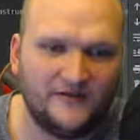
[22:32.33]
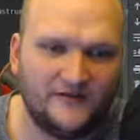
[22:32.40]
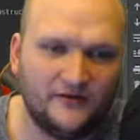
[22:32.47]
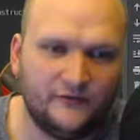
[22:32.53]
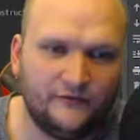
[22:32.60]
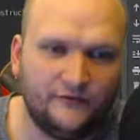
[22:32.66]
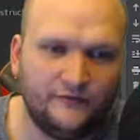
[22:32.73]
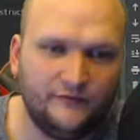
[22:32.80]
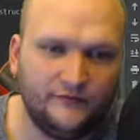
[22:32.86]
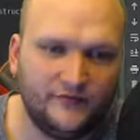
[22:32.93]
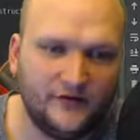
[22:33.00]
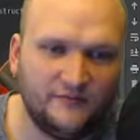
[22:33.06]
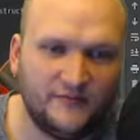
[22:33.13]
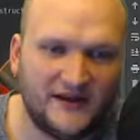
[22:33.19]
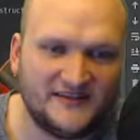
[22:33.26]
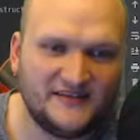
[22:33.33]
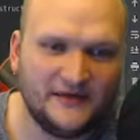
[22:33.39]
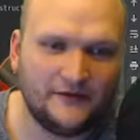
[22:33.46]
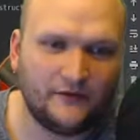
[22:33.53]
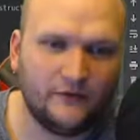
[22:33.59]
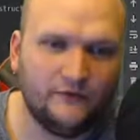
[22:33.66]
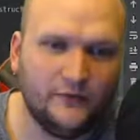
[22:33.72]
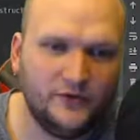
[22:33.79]
the
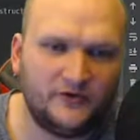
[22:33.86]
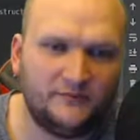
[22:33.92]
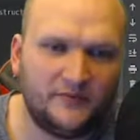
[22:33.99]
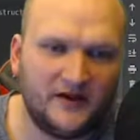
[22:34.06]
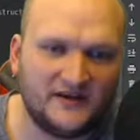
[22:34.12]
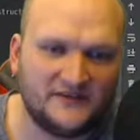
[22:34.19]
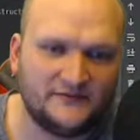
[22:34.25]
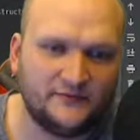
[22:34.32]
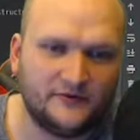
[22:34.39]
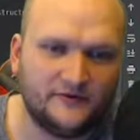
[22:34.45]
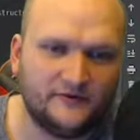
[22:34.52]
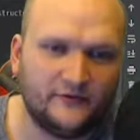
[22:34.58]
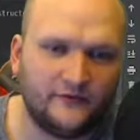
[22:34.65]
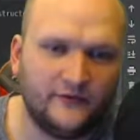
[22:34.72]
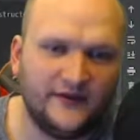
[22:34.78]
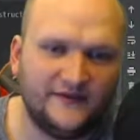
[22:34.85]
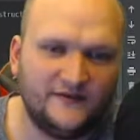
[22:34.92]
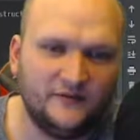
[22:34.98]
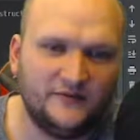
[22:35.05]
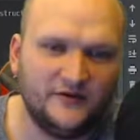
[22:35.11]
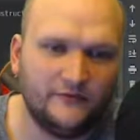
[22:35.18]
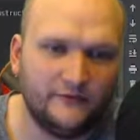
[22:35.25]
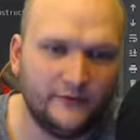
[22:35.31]
MySQL root password for it to be
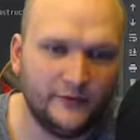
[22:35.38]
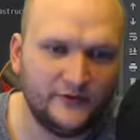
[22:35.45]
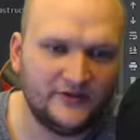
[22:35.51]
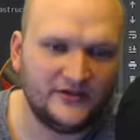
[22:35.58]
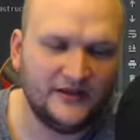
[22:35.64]
root,